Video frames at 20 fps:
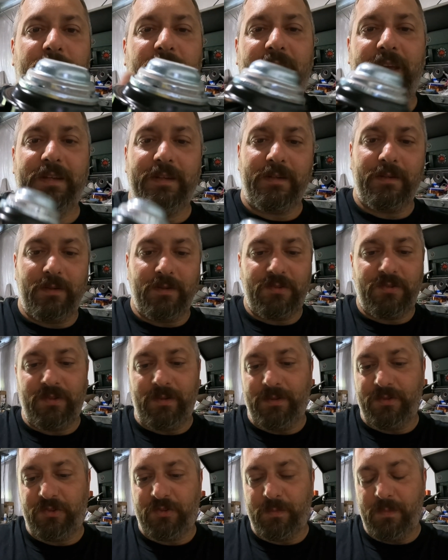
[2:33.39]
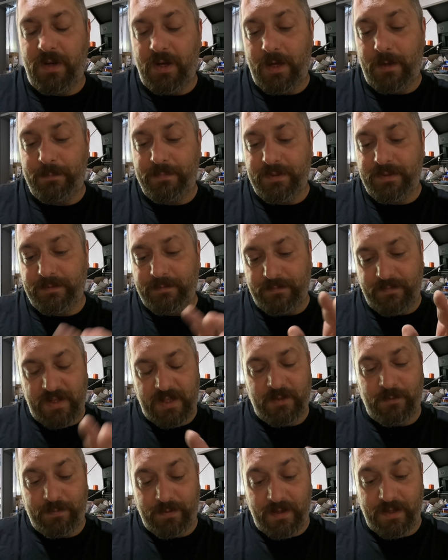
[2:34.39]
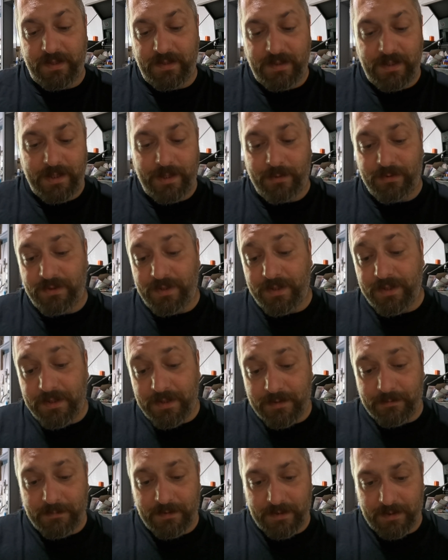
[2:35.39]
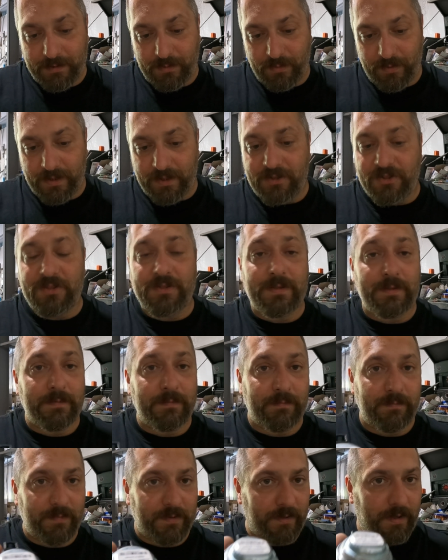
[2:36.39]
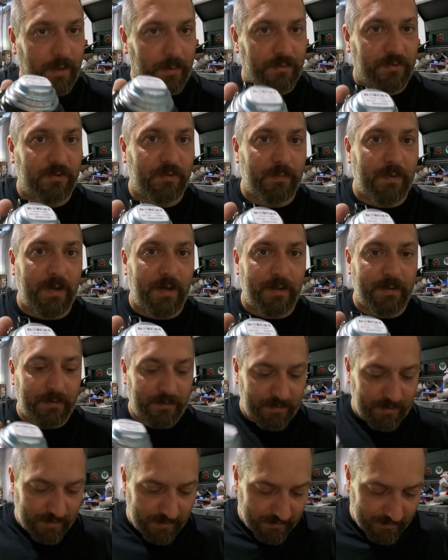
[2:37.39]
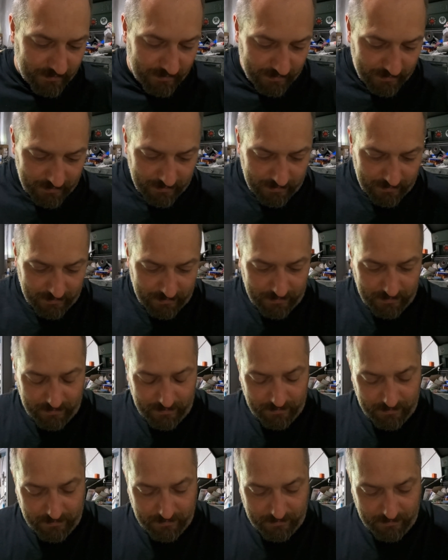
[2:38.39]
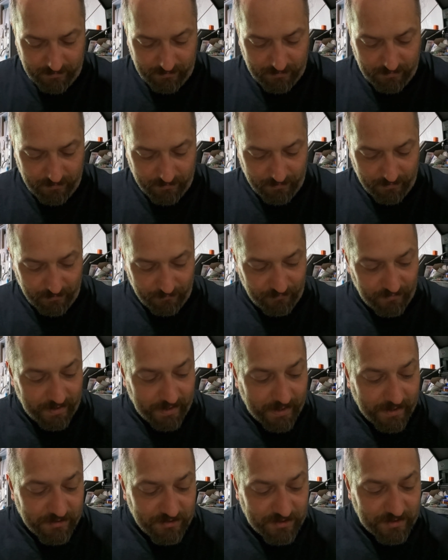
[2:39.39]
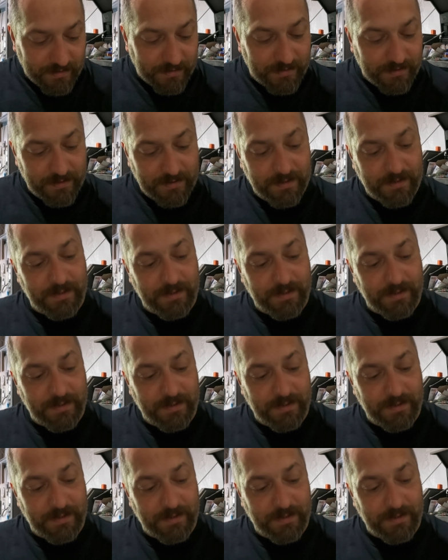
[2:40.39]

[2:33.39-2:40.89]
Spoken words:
Magnet looks a little small, but it's probably neodymium, which they're always smaller than the good old-fashioned